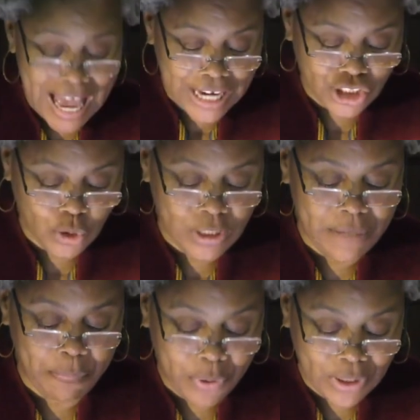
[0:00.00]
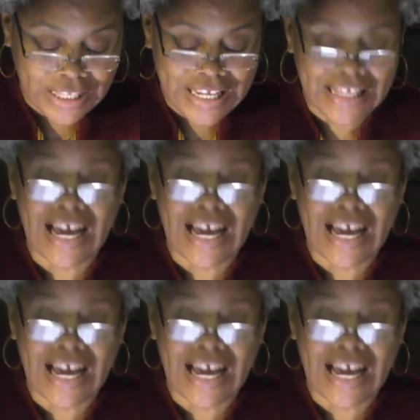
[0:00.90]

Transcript: actually pulling the